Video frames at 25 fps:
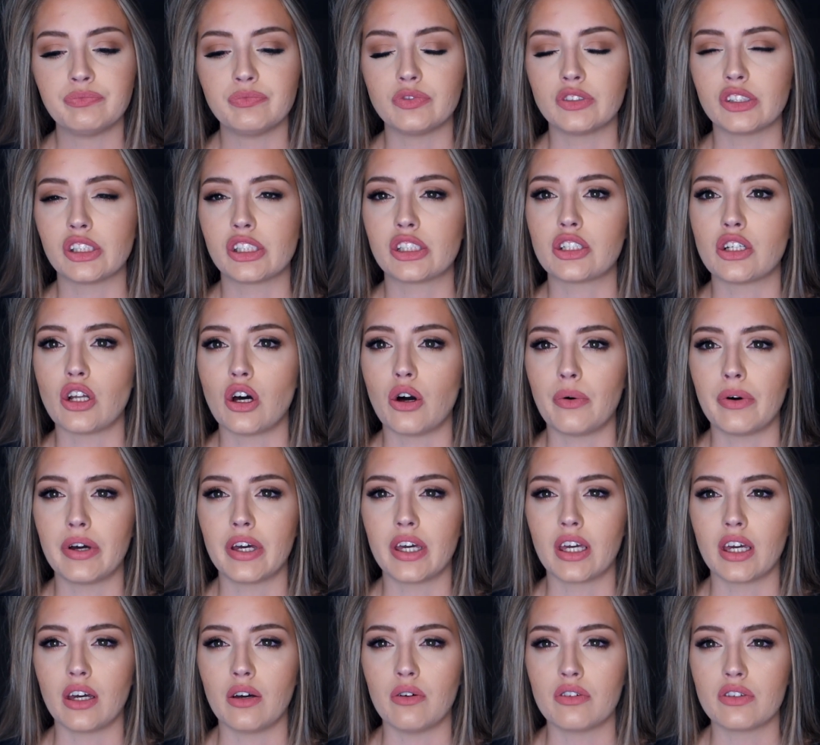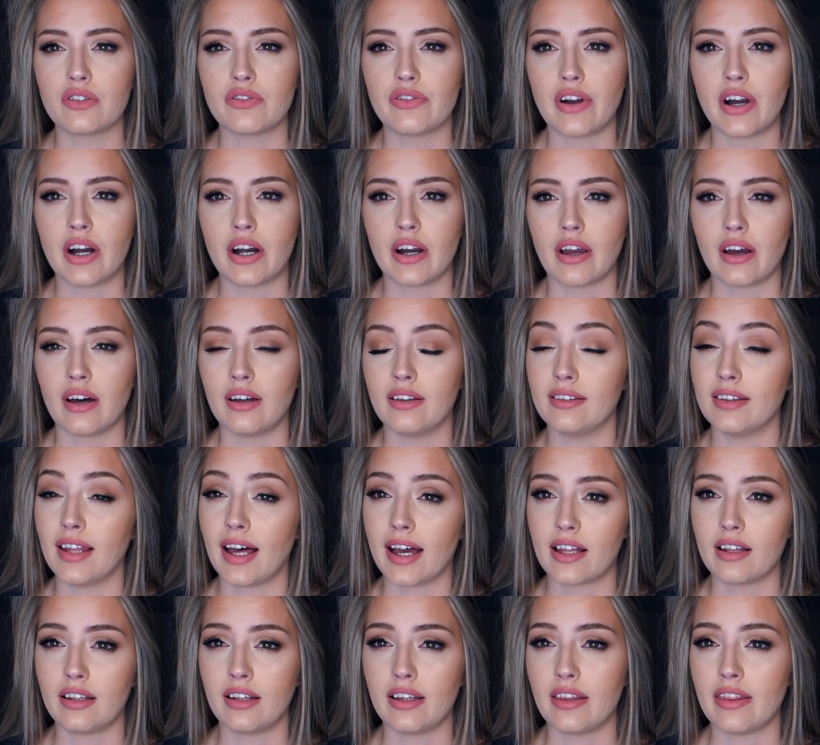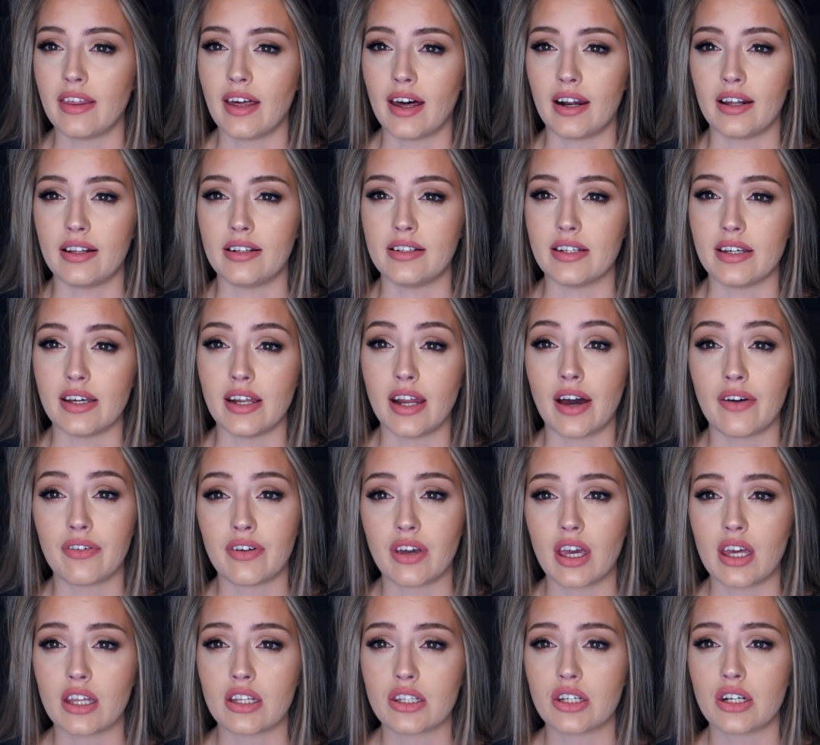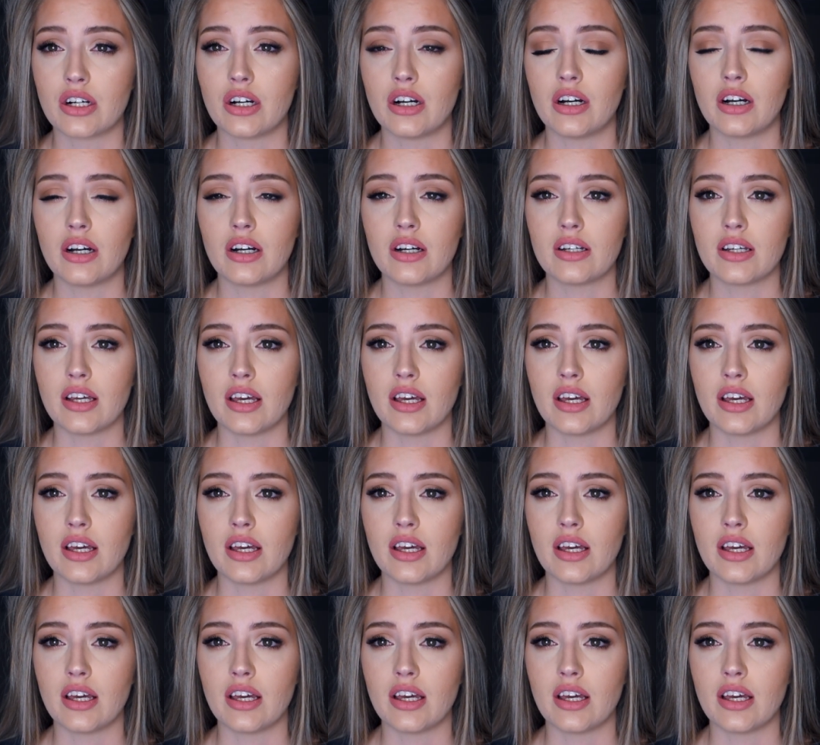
Just knowing it was very unlikely that I did have cancer,